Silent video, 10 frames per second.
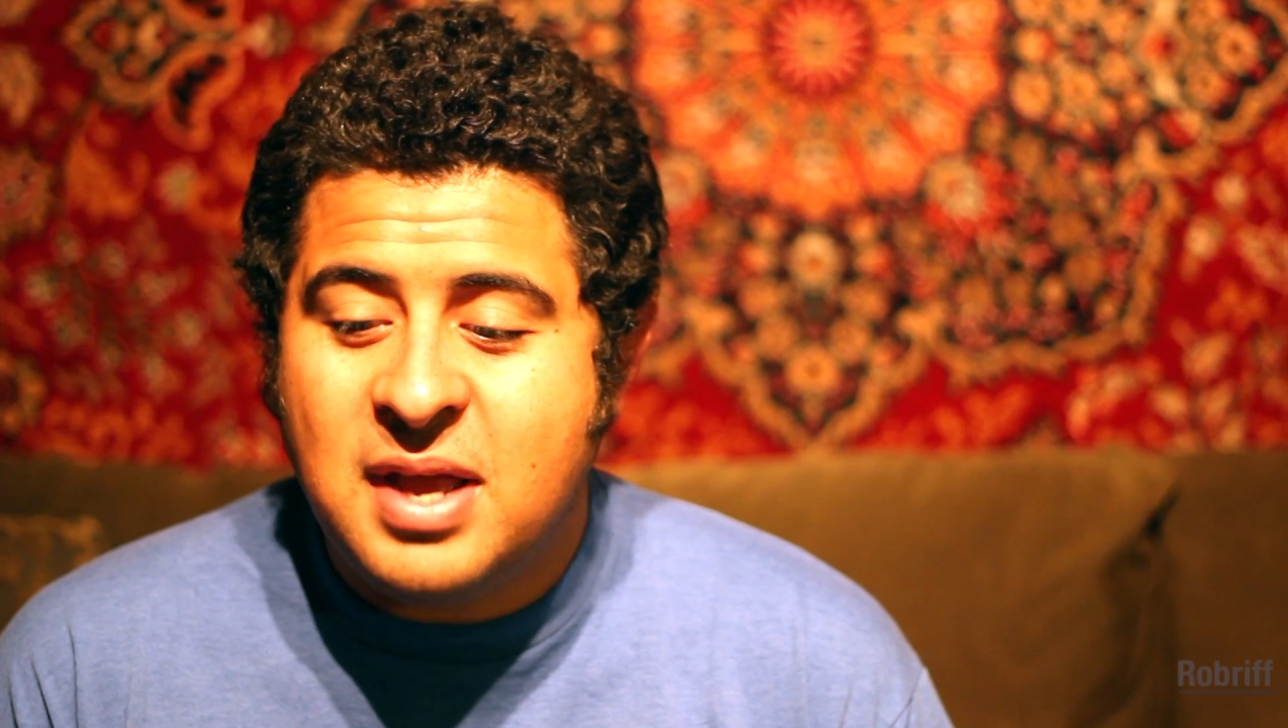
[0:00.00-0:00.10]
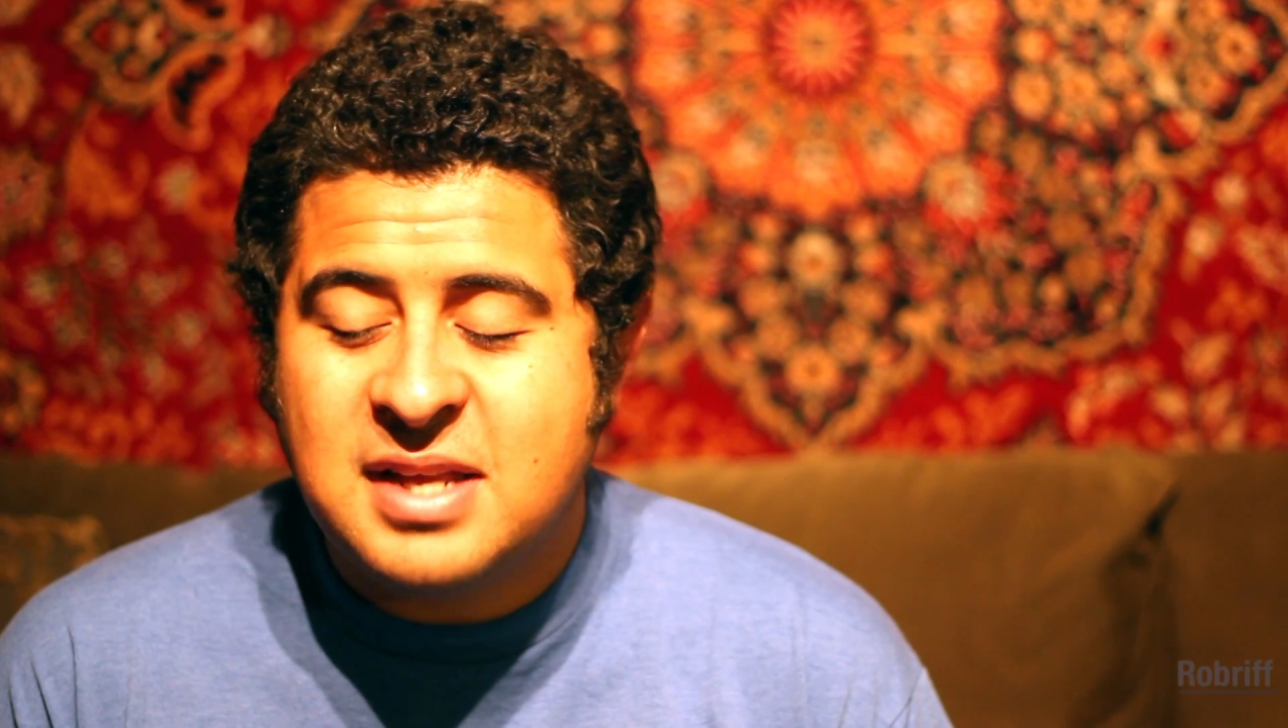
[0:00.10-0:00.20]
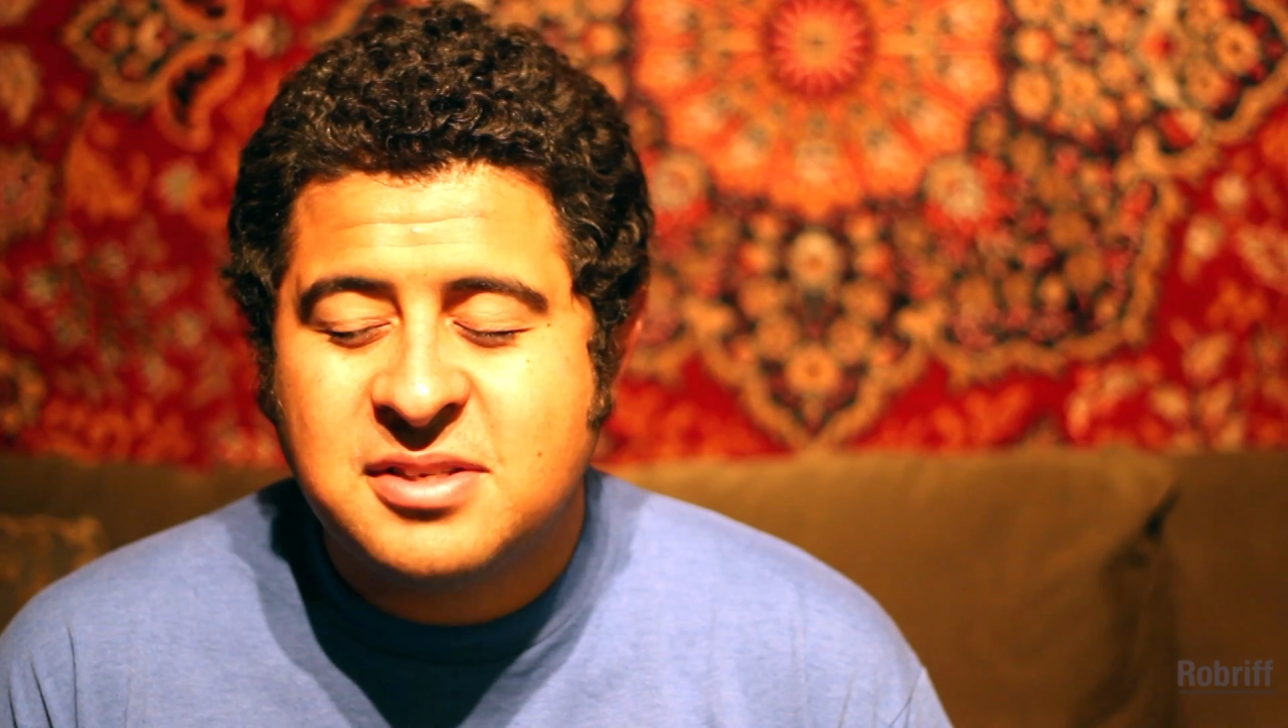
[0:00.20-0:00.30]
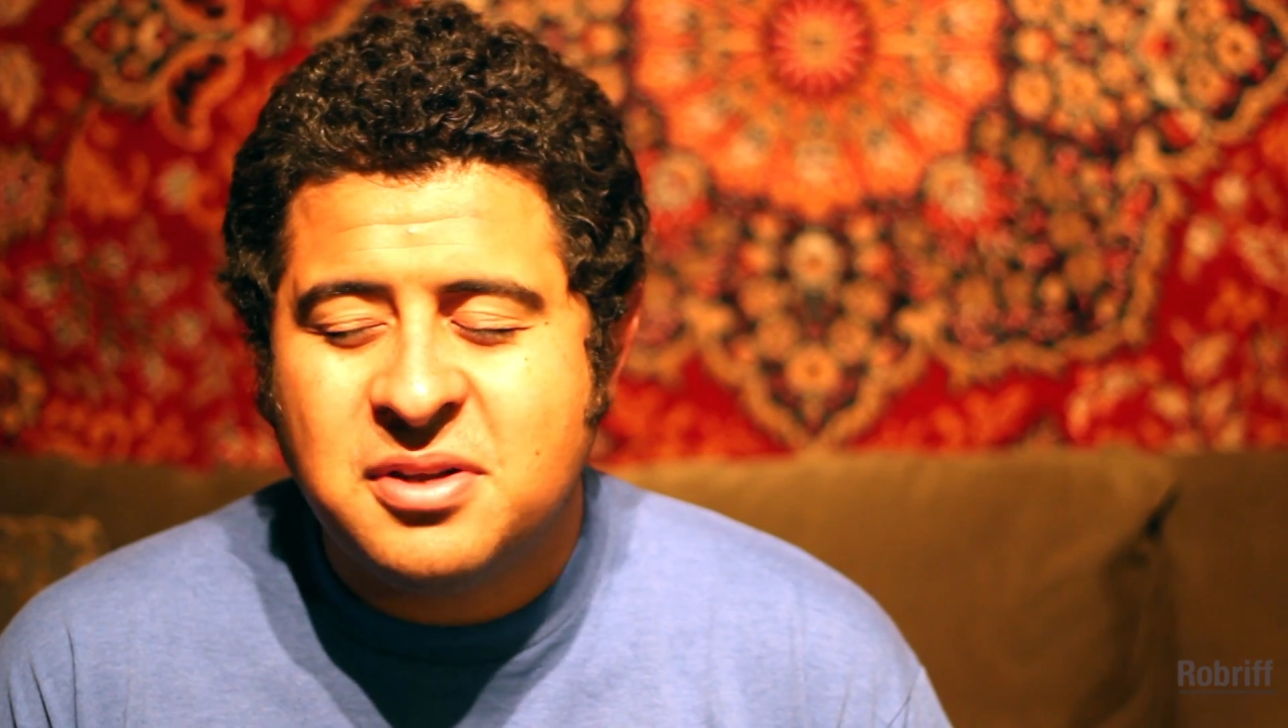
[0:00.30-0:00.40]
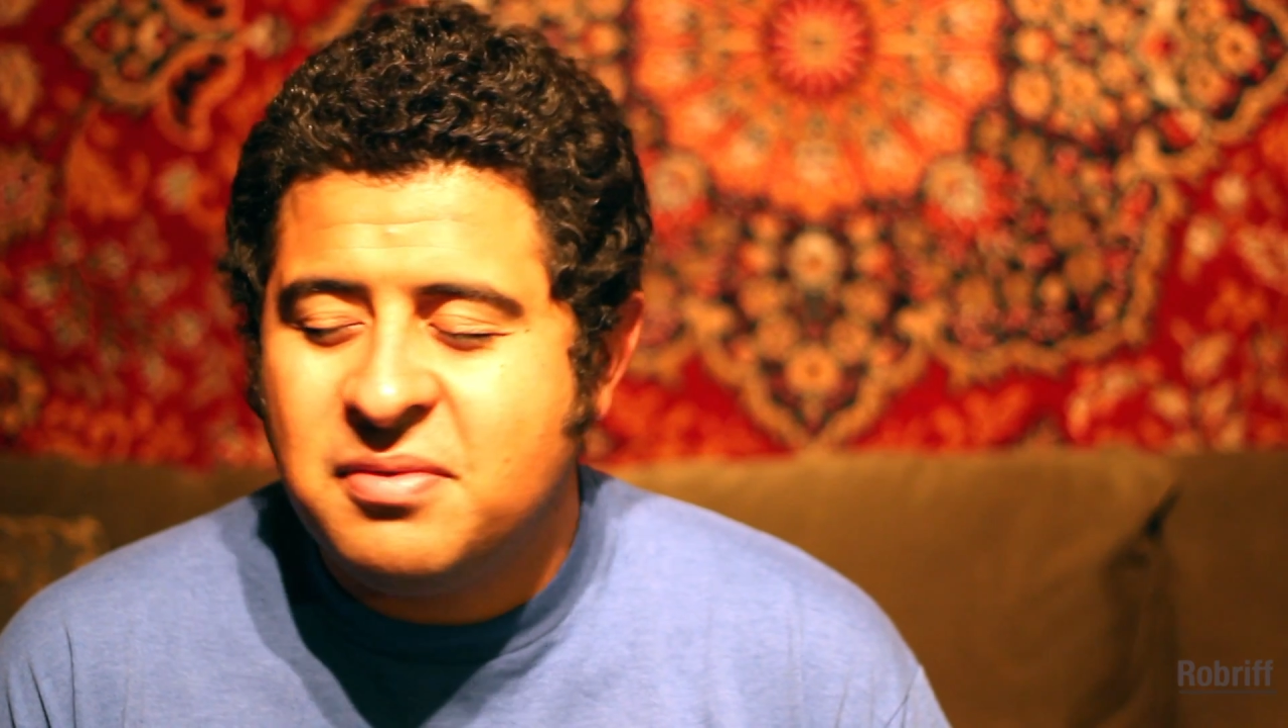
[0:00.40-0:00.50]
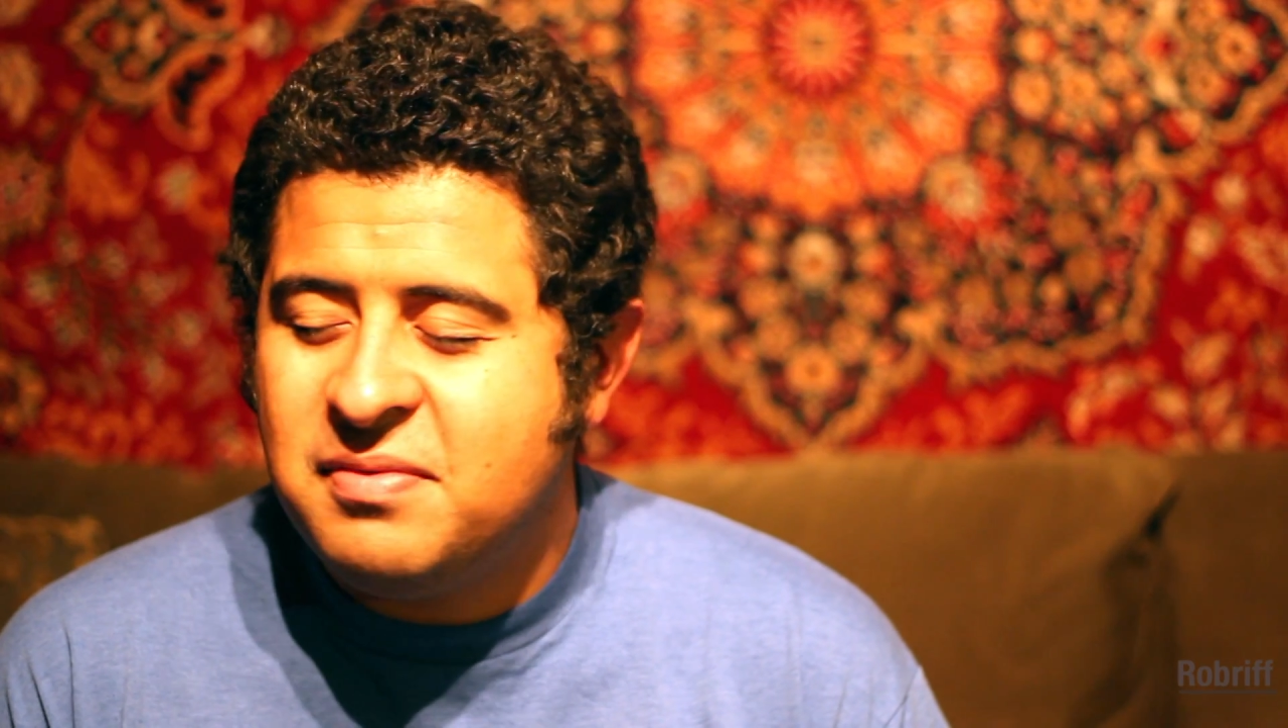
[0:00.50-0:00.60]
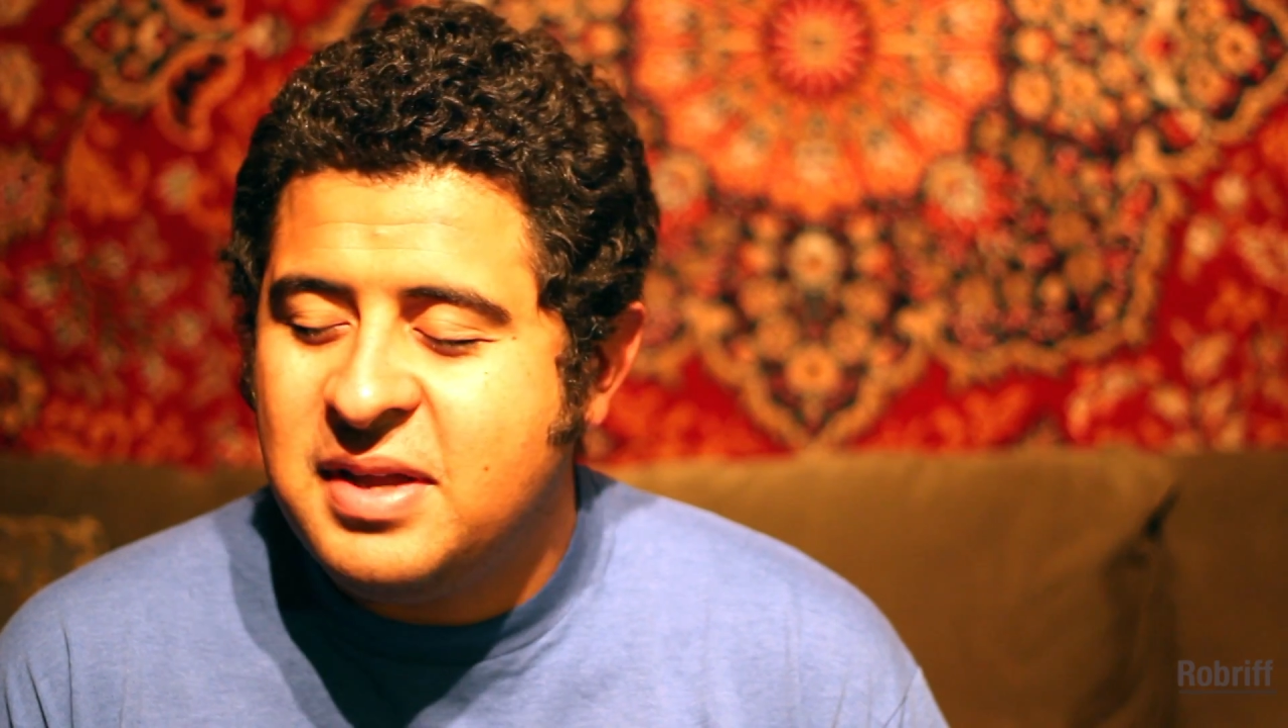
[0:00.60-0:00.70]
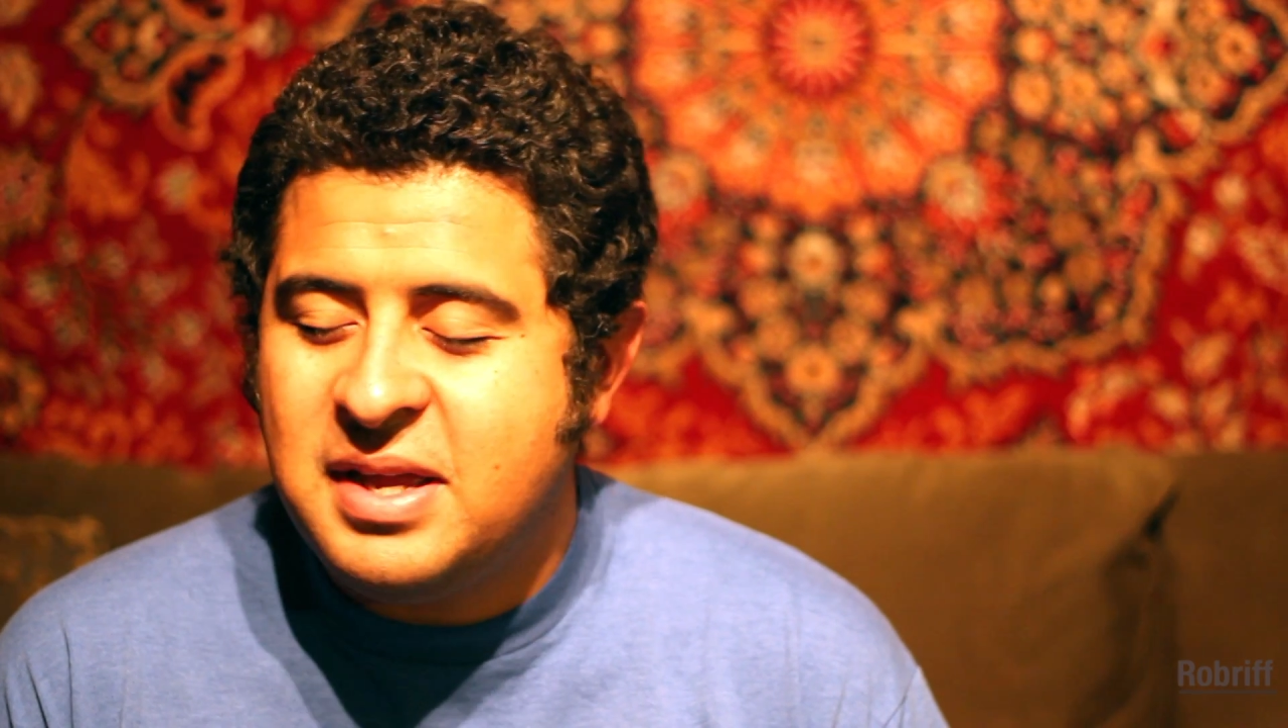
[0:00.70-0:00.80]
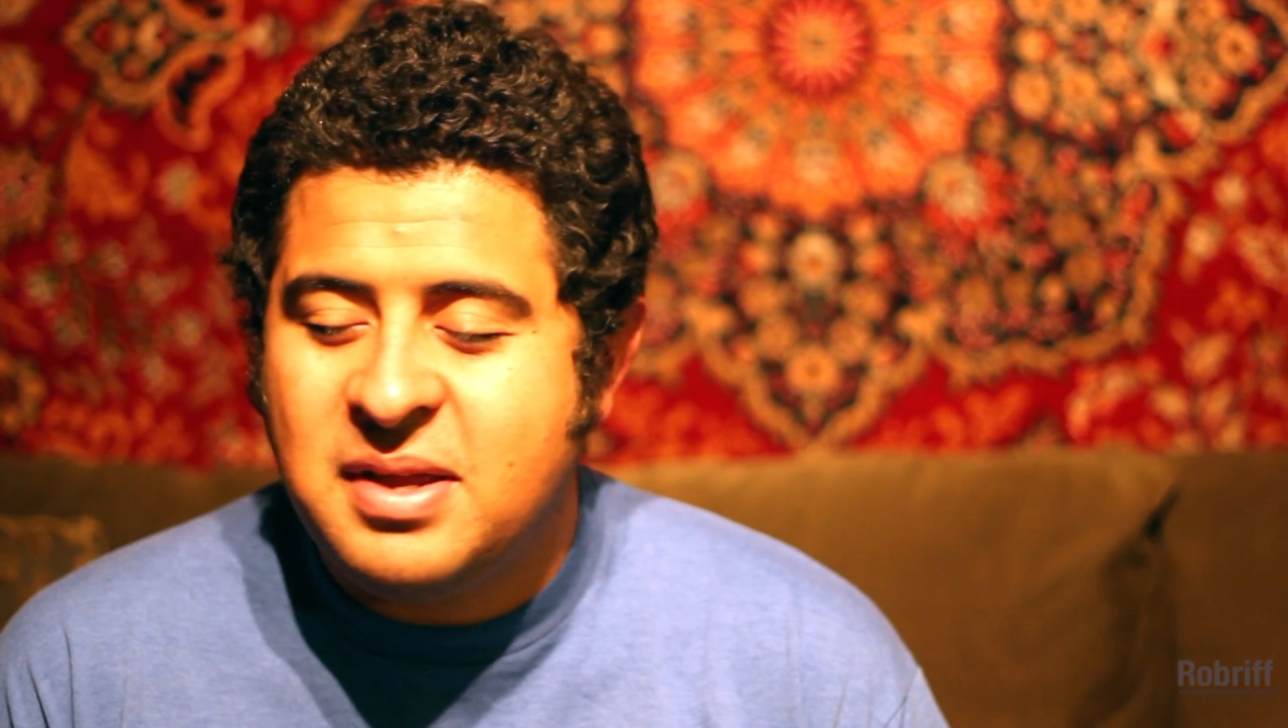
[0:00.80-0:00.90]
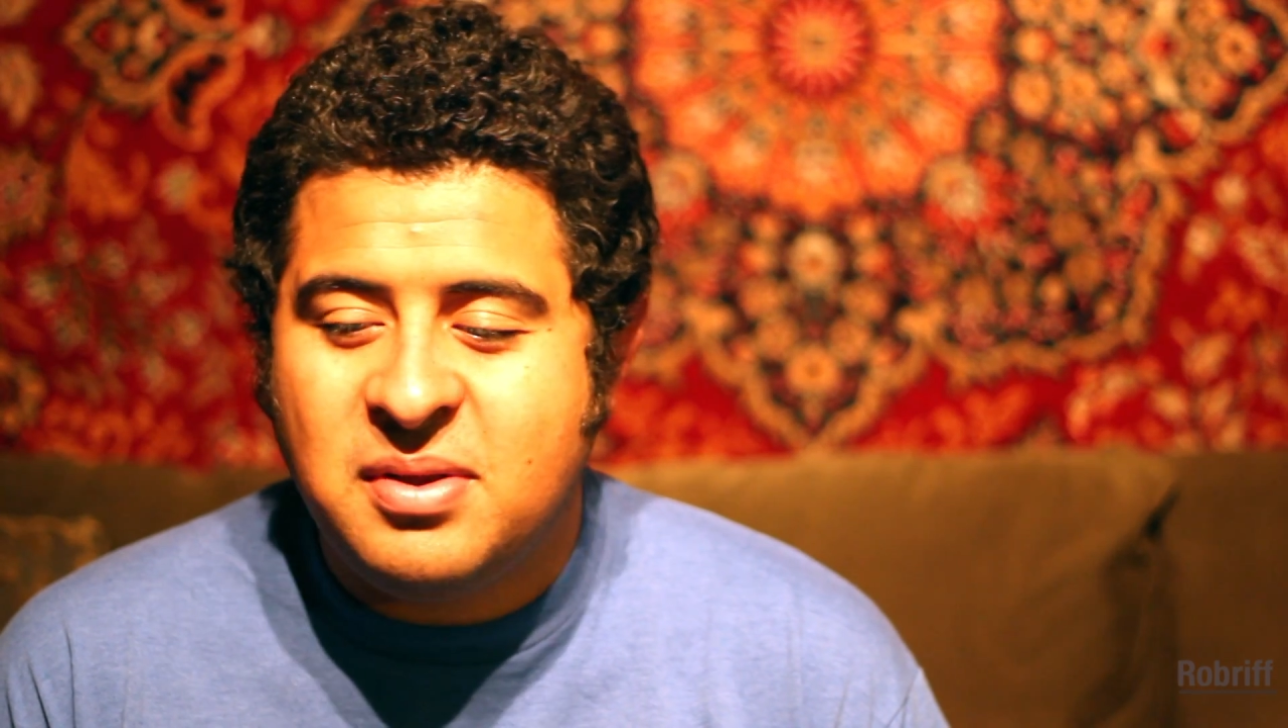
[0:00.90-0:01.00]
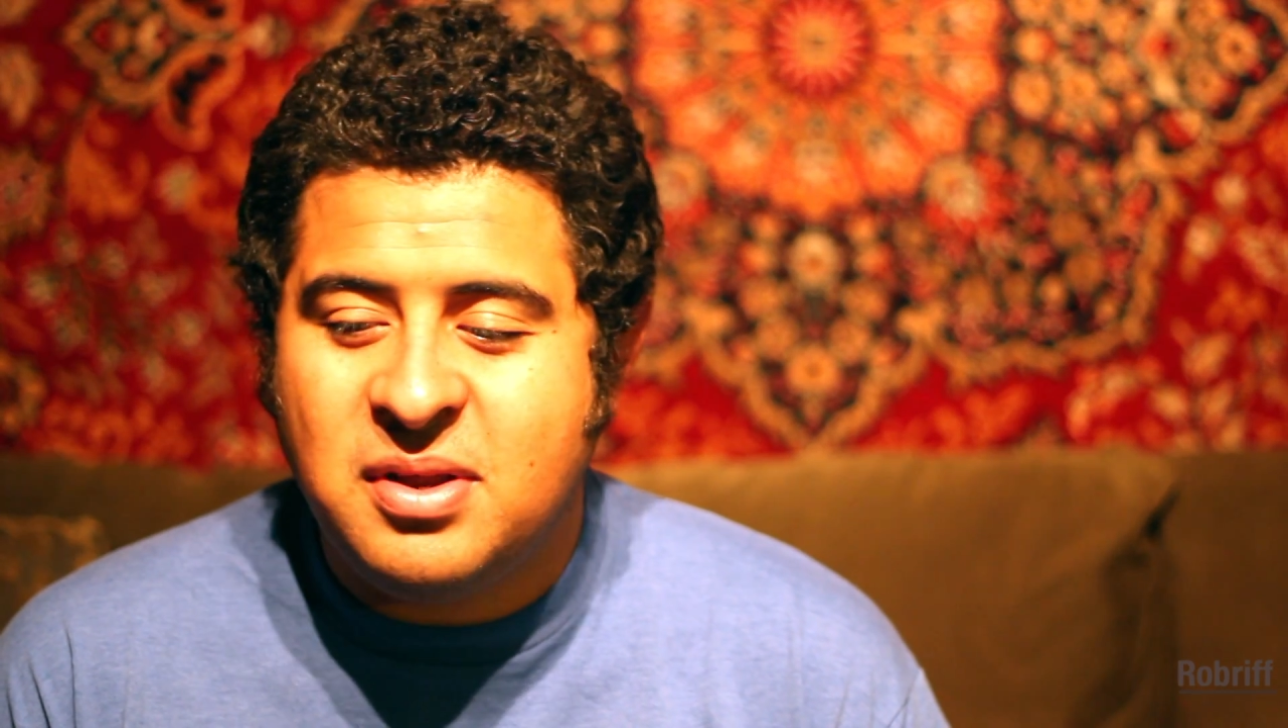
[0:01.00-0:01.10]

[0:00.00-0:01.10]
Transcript: SRV,